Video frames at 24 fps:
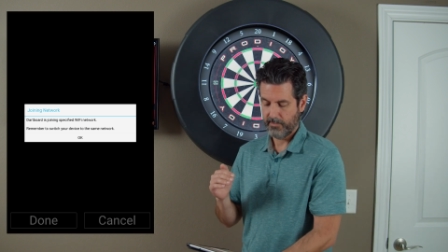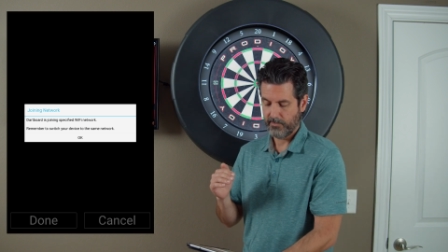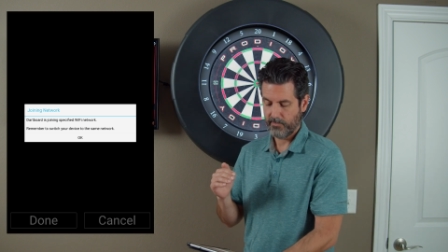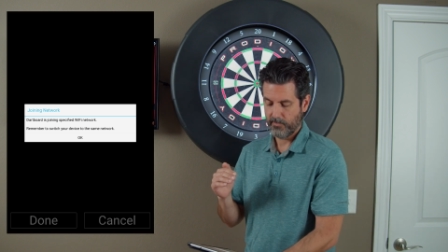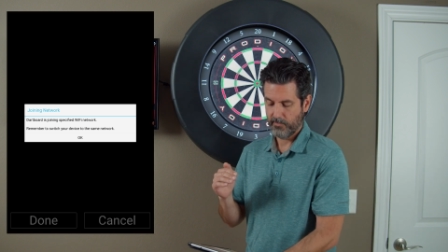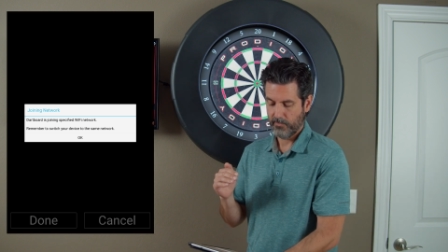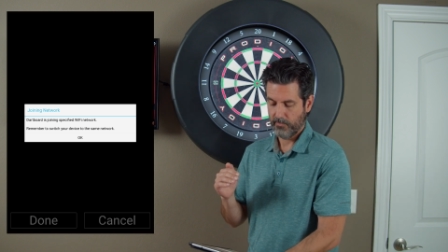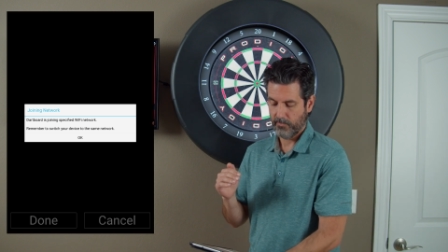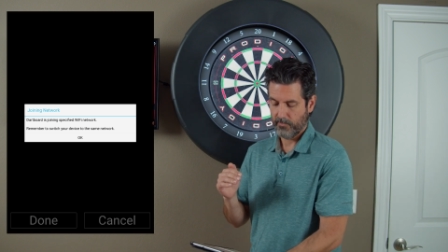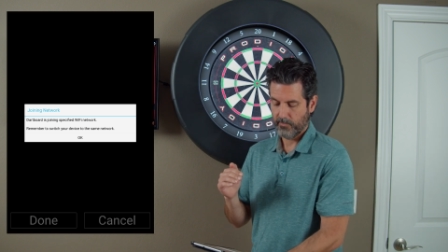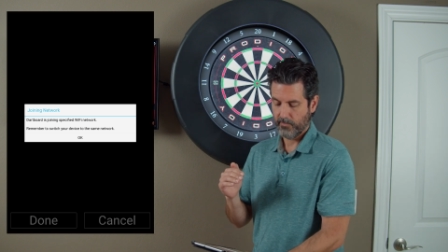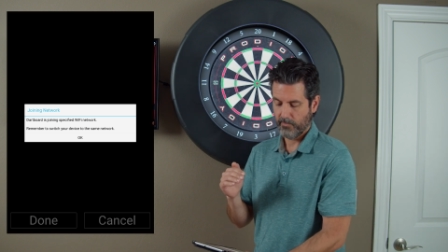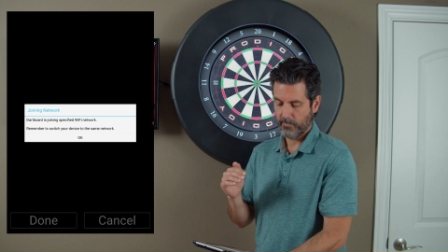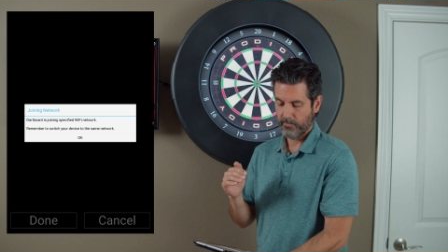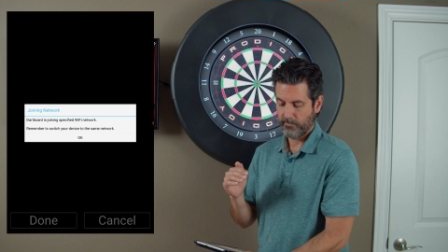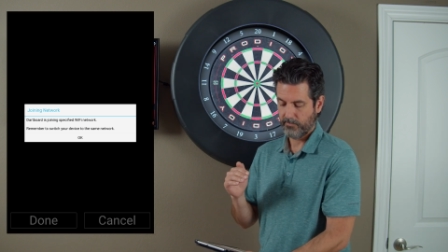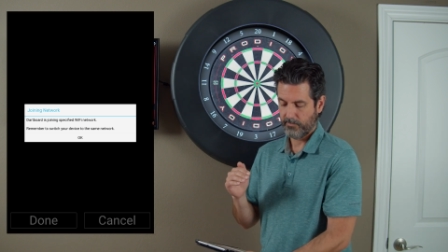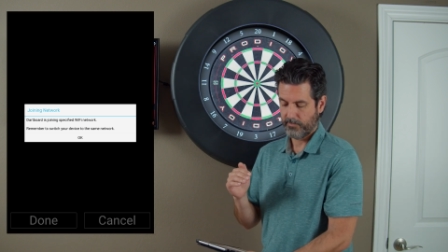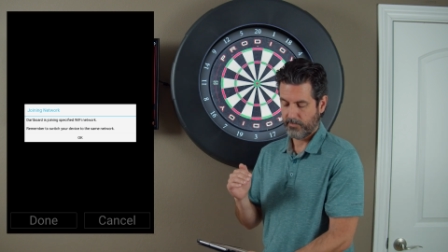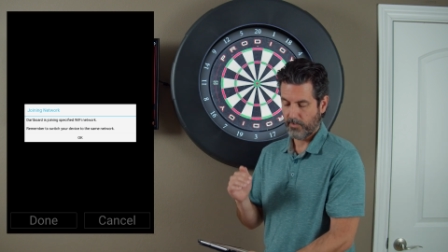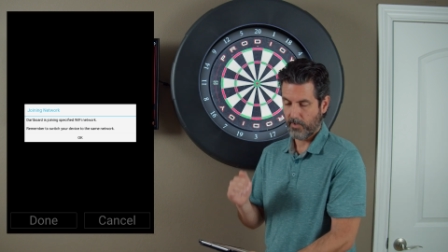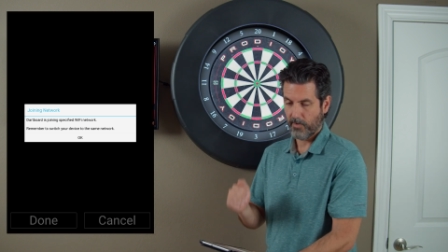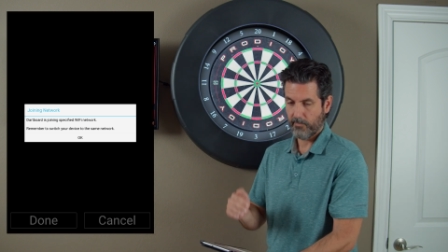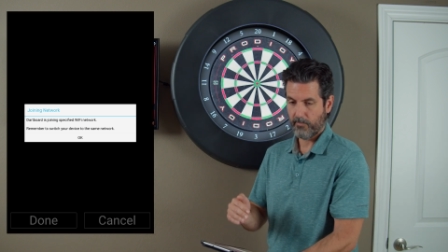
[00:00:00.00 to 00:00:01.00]
your
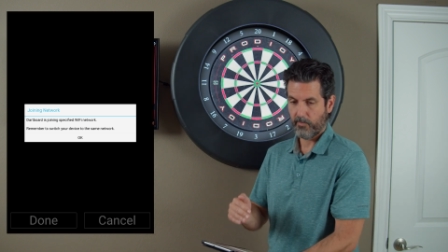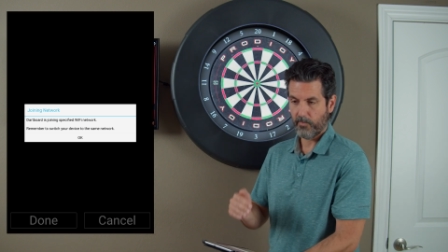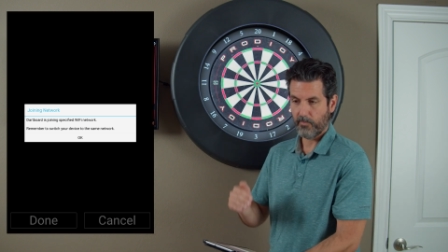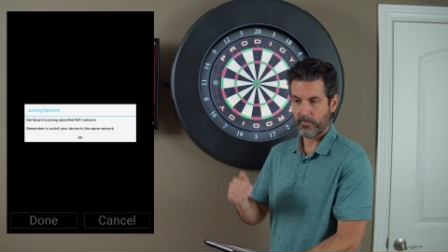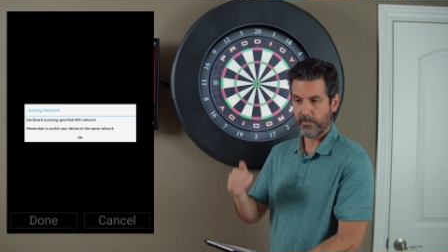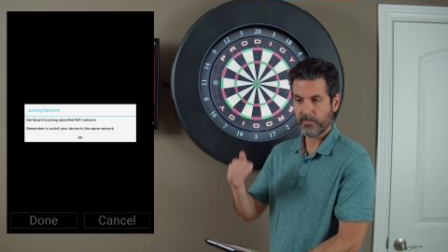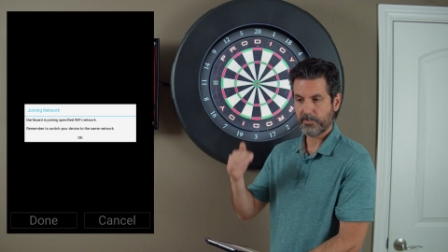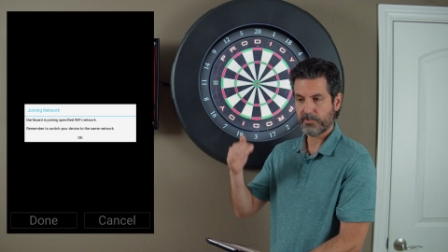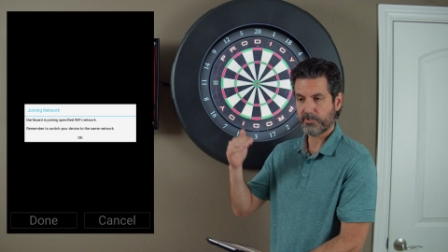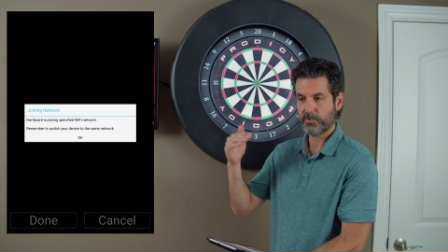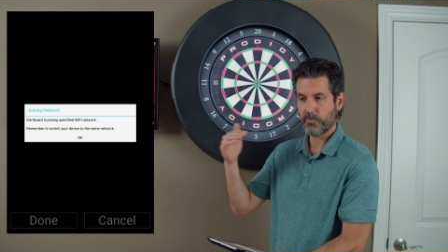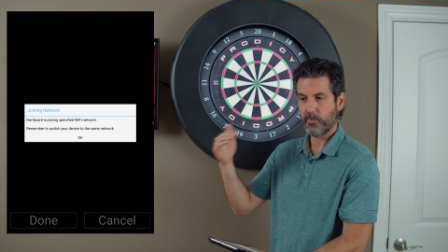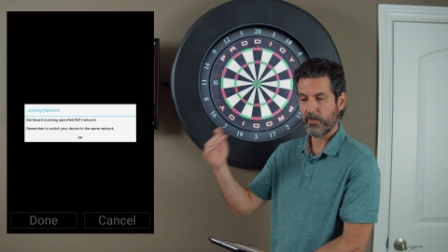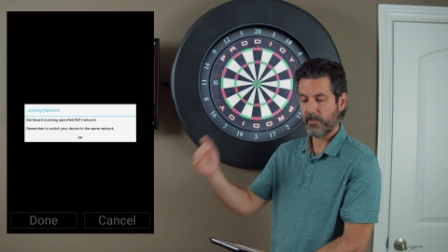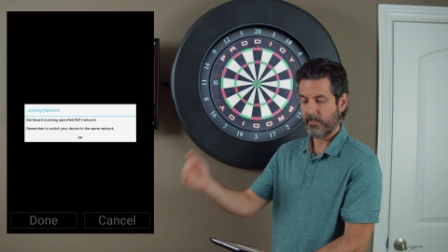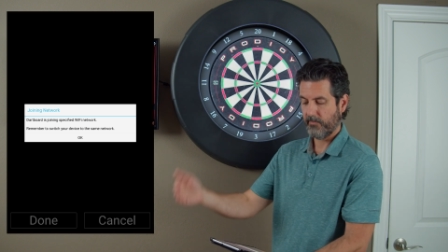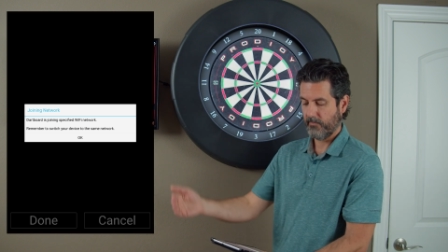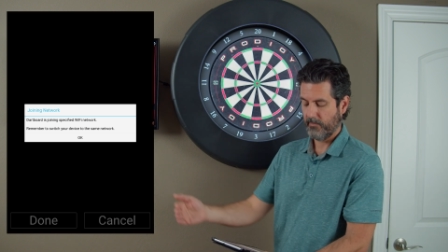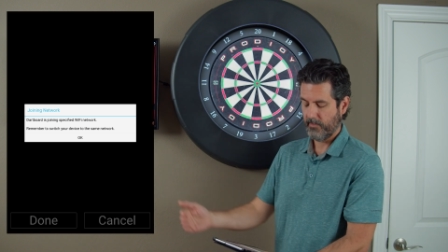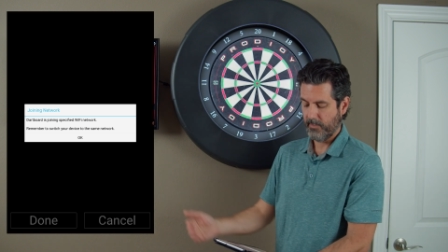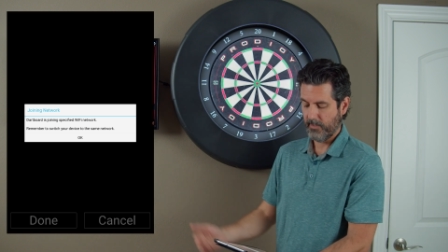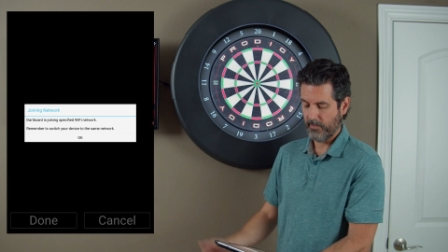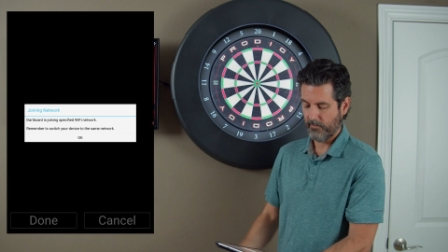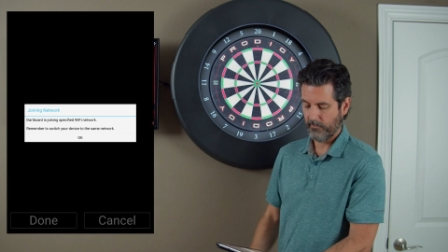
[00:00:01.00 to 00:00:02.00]
dartboard is joining
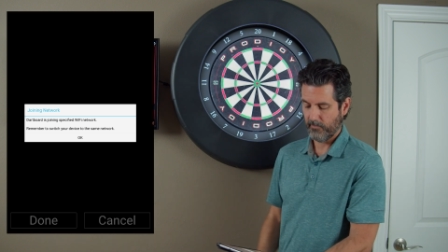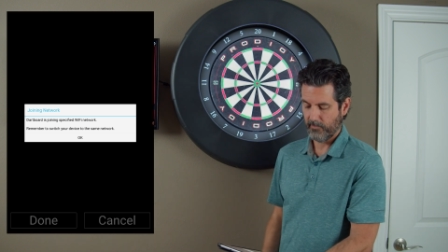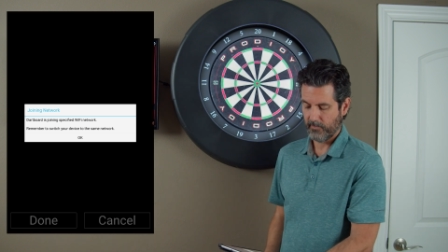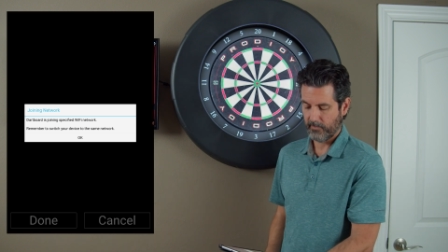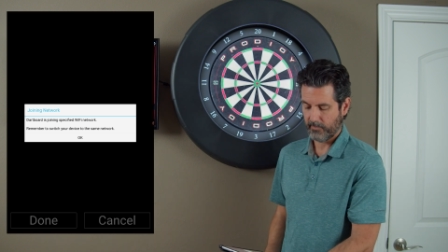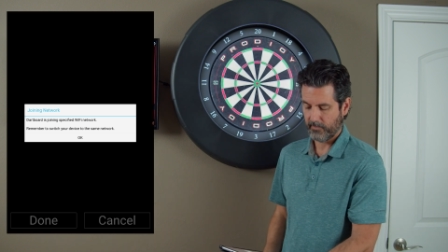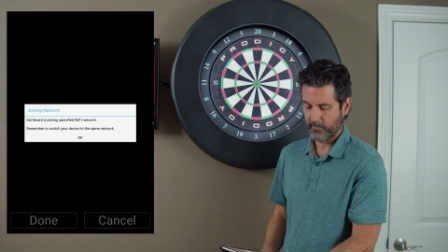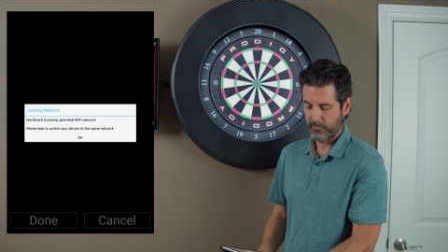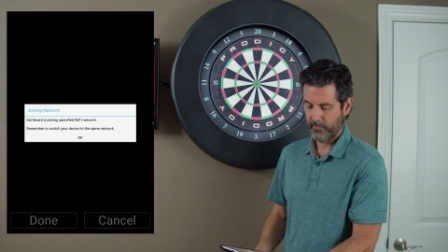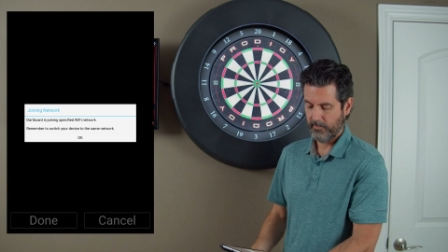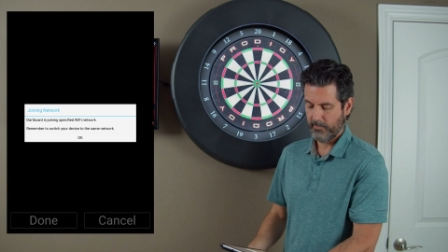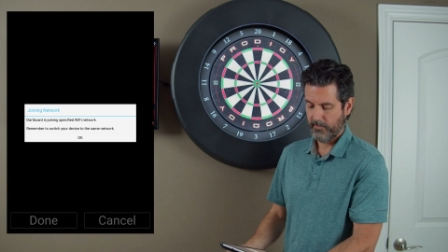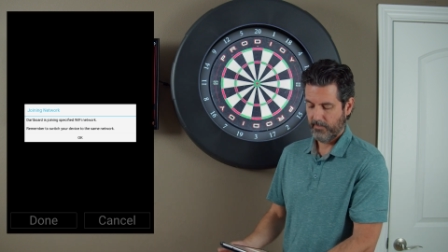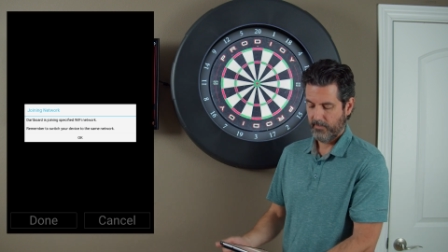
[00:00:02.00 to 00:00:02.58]
the network